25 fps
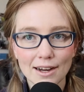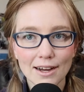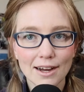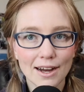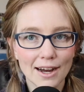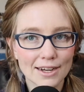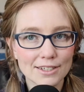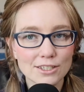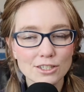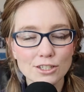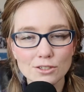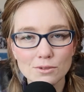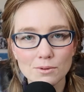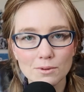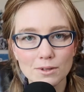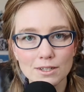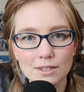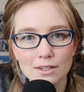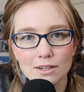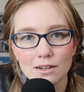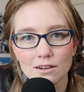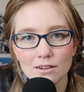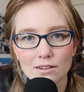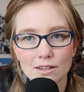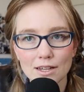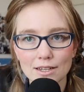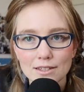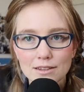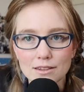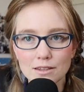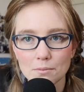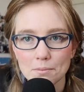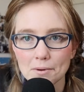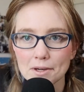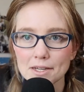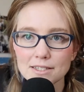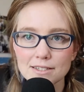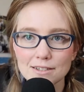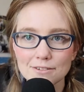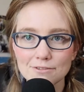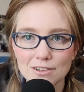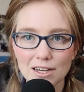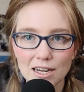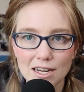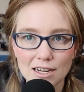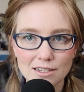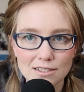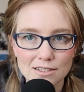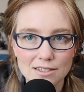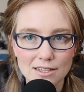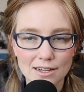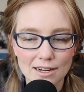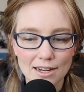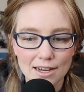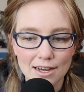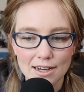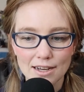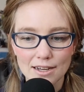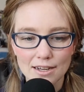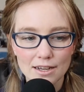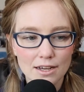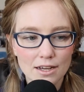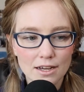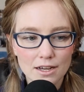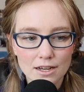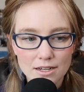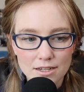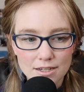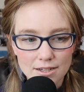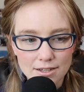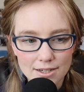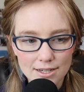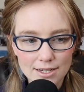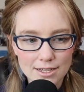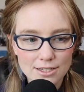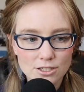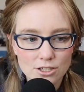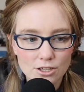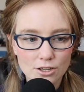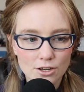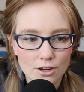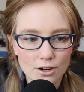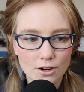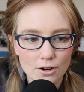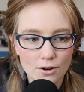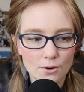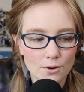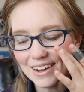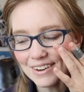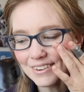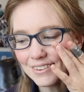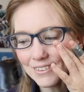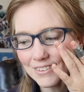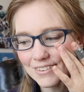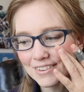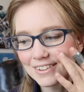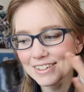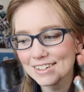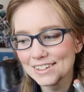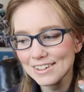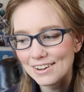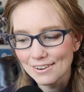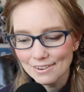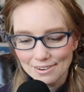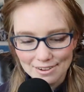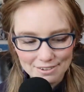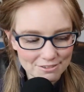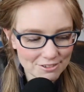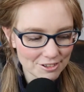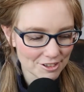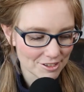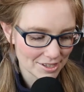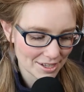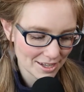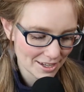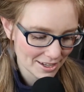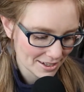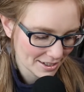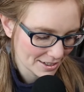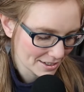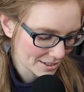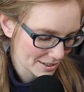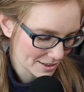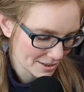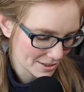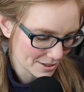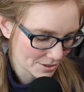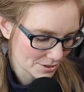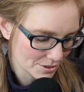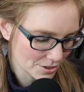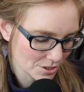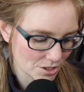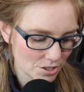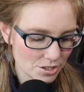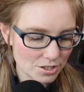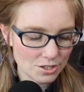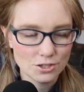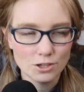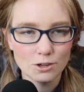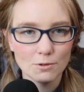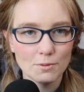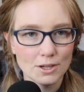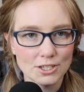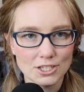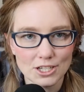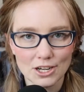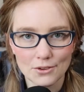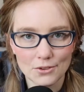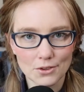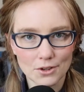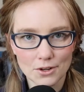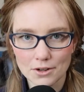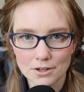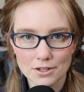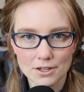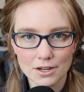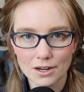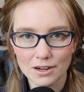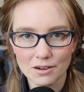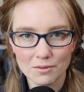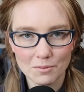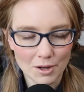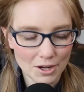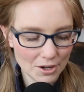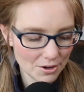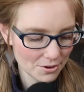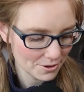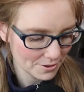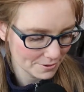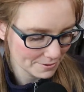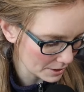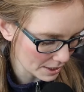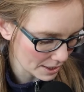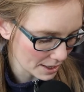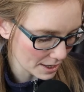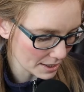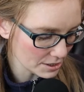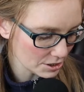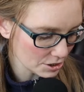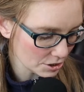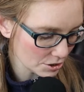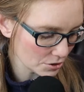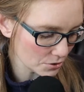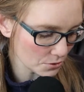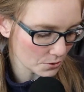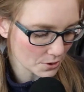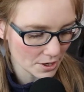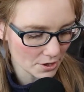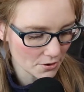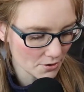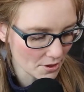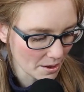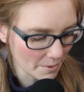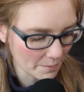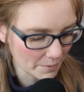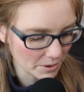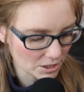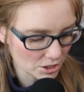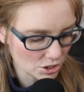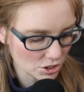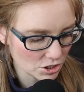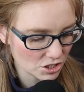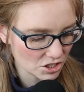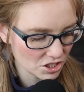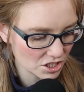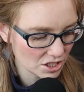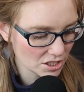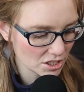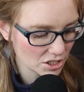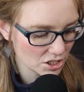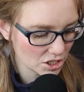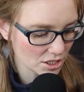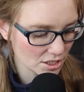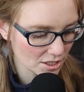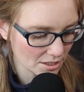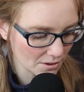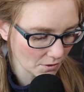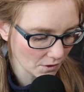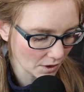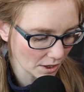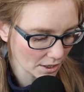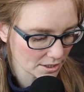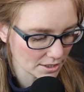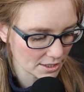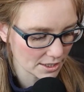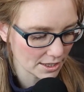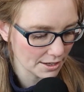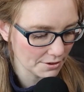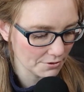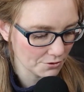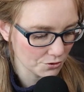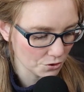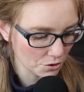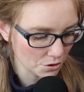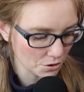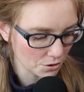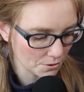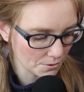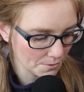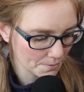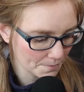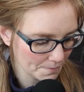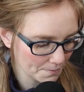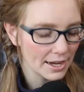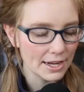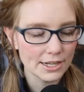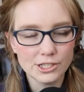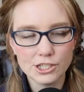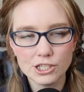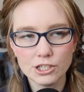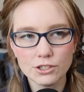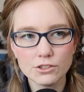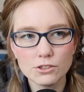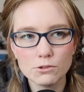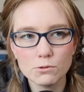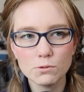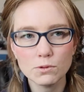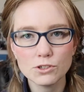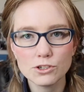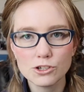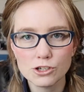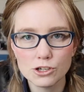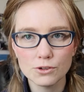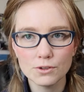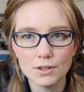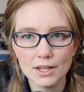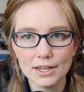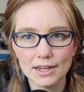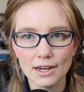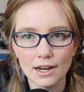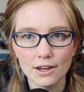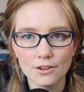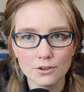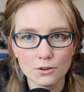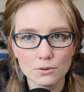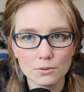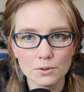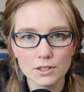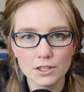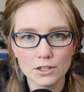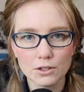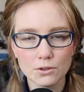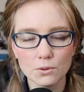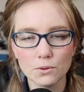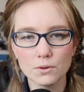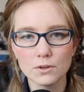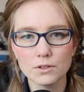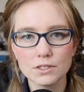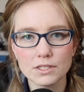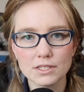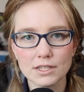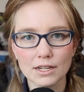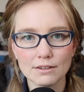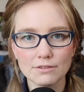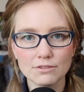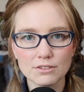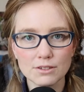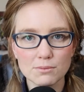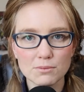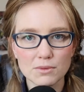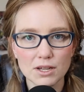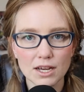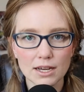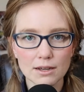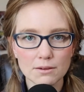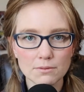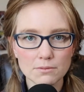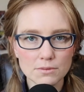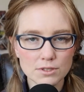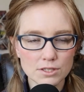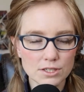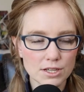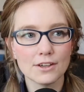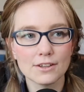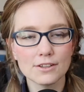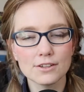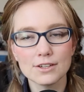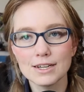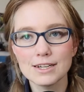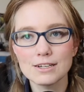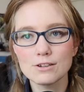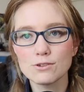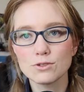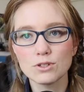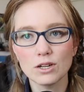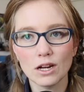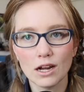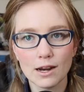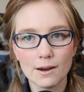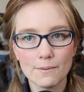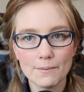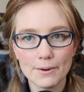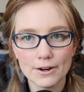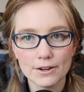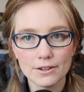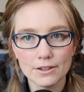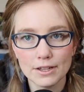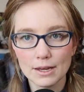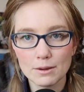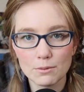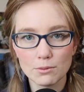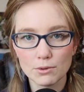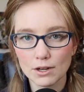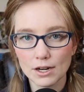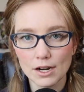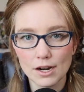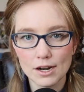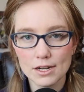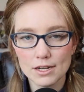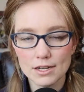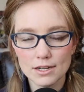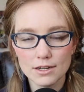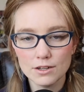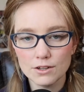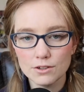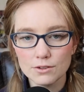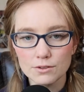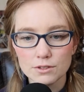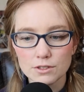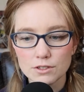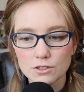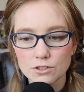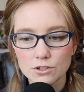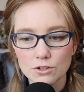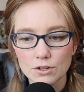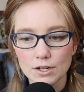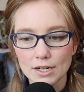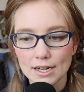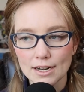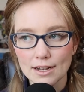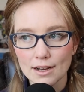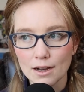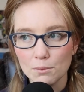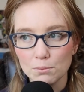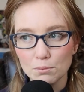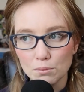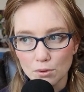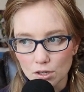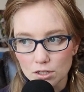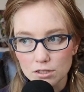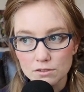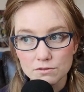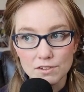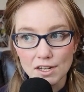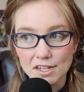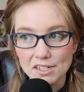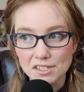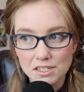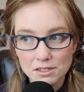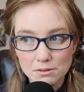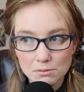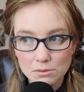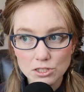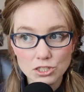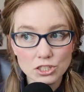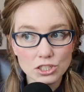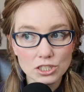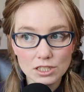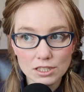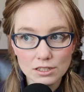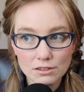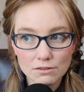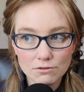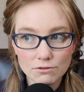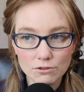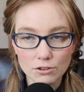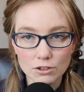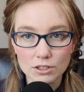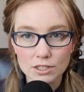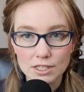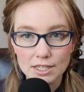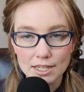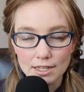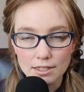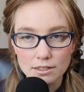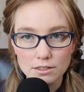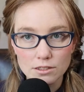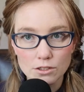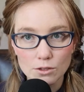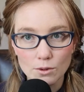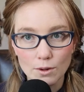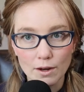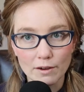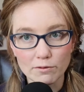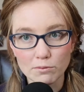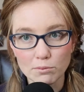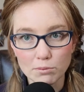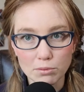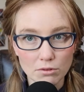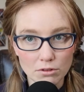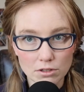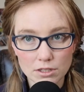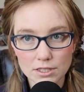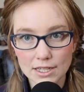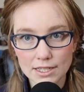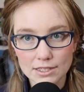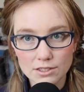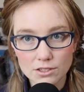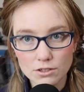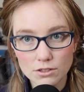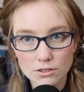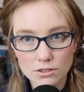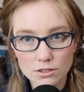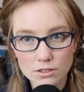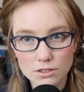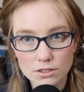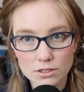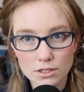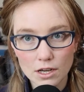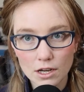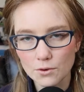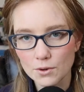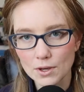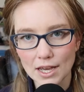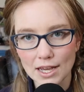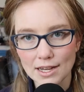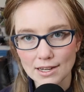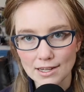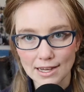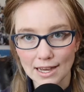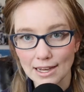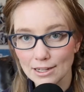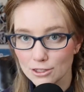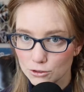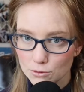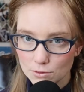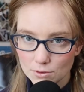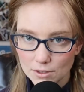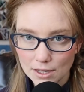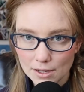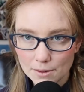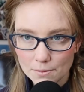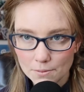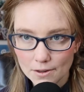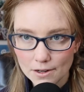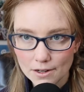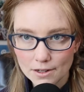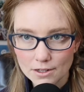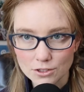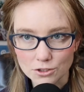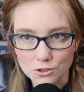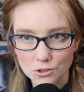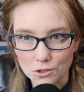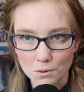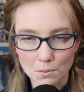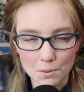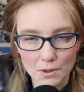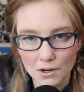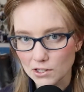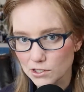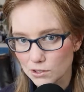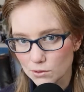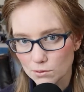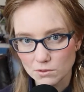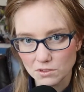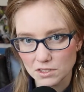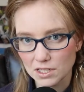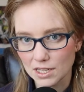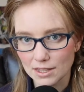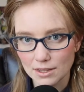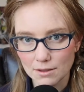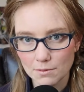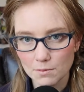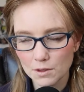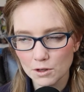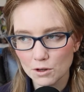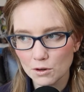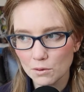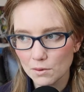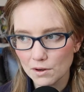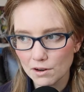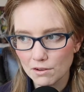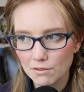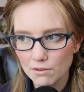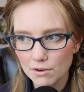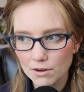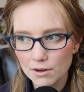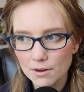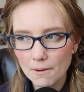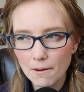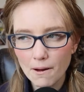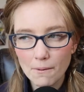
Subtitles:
I just want to know like the basic facts that I need to know. I don't want to know everything. There's too much out there to talk about. And I just don't care that much. She's a just the facts kind of girl. And she also will show like other really cool stuff sometimes. The other day she was talking about a librarian who is creating a book vending machine for kids who have book deserts who can't get to a library because their parents won't take them there or whatever.